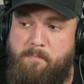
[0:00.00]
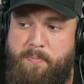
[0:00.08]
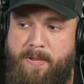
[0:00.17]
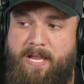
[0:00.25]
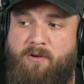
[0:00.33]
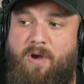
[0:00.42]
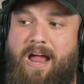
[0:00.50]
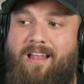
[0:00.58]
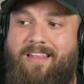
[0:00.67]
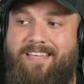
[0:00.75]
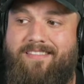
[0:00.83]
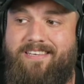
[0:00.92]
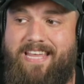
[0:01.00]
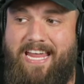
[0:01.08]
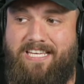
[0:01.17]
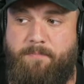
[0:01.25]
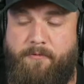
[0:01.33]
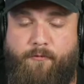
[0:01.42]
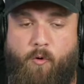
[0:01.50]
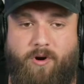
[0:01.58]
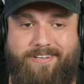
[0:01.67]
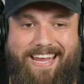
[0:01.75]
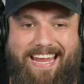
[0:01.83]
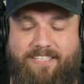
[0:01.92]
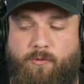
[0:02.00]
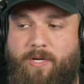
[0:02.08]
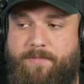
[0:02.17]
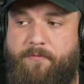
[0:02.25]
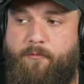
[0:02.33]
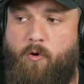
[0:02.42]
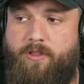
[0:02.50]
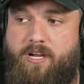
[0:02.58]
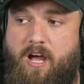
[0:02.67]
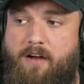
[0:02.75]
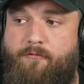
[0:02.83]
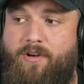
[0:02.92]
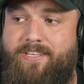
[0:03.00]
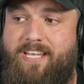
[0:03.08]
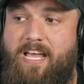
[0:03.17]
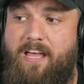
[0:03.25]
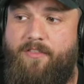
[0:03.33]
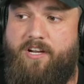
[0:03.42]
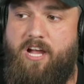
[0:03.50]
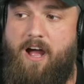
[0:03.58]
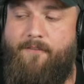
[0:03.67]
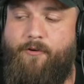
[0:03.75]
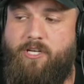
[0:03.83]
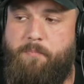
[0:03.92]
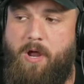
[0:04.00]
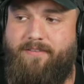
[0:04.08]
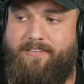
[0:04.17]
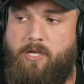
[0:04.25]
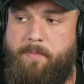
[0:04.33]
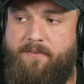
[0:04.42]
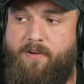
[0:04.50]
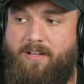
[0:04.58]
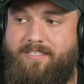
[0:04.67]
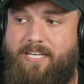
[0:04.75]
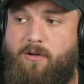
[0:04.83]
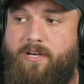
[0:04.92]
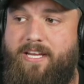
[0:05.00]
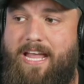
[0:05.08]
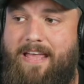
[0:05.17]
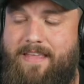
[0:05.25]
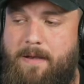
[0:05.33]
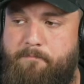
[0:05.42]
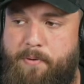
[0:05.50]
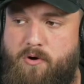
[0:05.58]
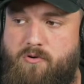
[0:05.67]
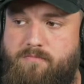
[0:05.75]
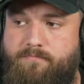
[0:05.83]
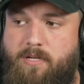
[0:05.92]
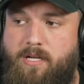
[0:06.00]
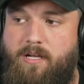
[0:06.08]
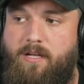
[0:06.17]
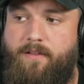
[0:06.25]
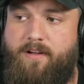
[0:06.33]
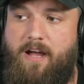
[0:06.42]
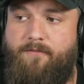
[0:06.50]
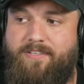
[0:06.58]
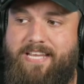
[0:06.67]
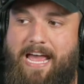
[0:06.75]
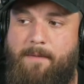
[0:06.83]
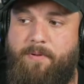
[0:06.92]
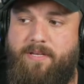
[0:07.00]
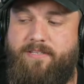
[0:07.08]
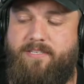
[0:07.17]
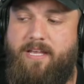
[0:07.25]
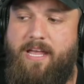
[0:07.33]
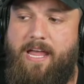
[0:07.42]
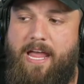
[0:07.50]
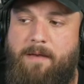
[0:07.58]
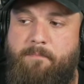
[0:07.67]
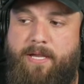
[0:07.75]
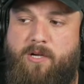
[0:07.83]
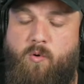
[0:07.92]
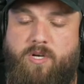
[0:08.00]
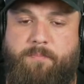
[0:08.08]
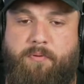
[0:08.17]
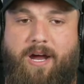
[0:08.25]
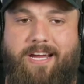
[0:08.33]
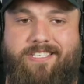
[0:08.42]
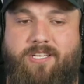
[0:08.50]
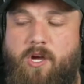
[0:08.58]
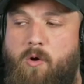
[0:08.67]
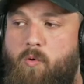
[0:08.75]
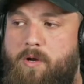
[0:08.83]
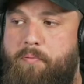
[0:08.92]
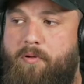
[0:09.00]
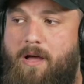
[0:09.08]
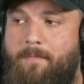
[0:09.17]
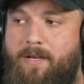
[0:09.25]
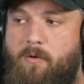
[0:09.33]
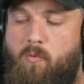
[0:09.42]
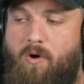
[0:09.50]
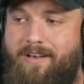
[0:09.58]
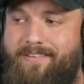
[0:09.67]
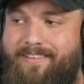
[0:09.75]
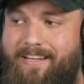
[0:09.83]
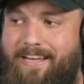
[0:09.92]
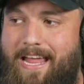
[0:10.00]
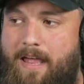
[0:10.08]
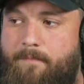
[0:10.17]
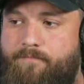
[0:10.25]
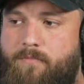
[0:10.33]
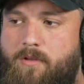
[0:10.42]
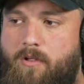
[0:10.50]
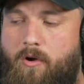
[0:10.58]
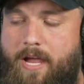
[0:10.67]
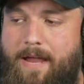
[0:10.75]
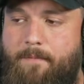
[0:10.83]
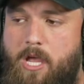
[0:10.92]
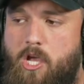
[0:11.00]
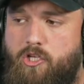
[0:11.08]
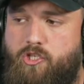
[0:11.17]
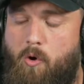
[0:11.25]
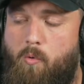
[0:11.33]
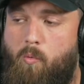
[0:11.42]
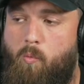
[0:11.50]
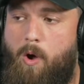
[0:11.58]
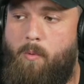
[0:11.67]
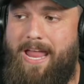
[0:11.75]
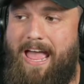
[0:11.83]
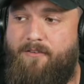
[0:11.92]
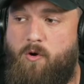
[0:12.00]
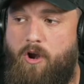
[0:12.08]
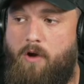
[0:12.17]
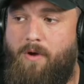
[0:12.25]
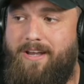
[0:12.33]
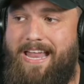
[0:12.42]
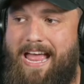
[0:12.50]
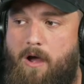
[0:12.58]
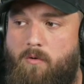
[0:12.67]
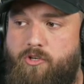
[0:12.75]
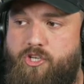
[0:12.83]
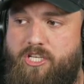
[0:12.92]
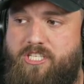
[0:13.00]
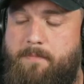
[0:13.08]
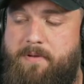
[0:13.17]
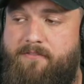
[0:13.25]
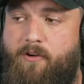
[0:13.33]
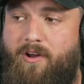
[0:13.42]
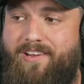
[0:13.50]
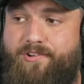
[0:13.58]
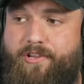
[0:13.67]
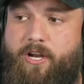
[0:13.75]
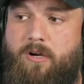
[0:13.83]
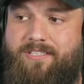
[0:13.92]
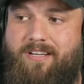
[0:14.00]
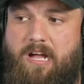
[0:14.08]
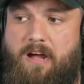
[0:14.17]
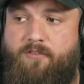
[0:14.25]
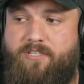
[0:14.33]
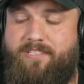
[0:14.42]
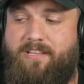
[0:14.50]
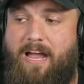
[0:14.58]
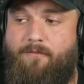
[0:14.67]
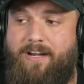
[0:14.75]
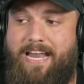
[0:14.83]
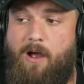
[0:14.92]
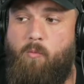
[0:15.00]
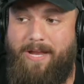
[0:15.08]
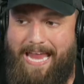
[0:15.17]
Big rally in the days and weeks before the conference. The conference brought us a little bit of volatility, and then boom, the conference happens, and Bitcoin's price would plummet once again. Okay, so what we have going on right now, just to be very clear, as the conference is live right now, we